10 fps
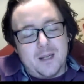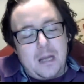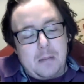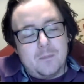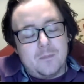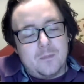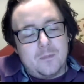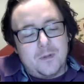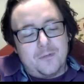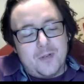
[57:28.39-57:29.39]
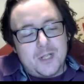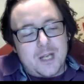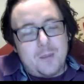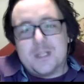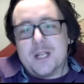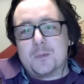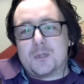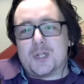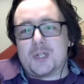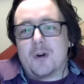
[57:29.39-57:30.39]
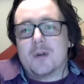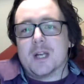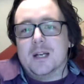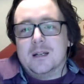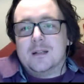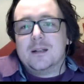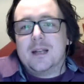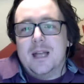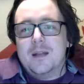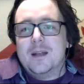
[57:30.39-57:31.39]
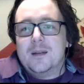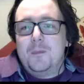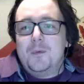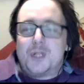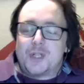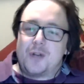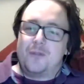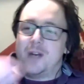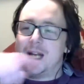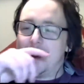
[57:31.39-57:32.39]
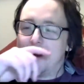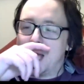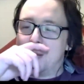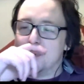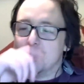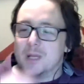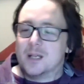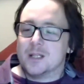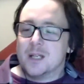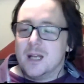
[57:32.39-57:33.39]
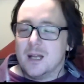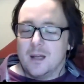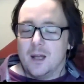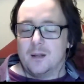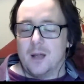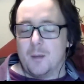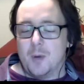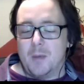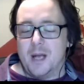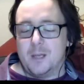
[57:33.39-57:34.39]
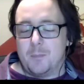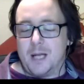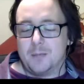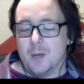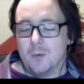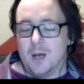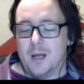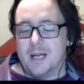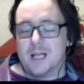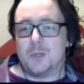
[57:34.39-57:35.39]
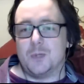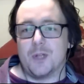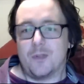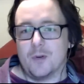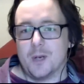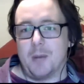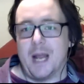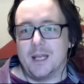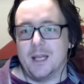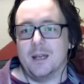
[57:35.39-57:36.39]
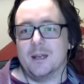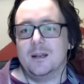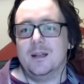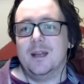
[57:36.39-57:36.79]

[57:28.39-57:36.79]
um, the first time I was able to stroke her, it, it was just so funny how it happened because um, Hermione and Padme were lying next to each other on a blanket,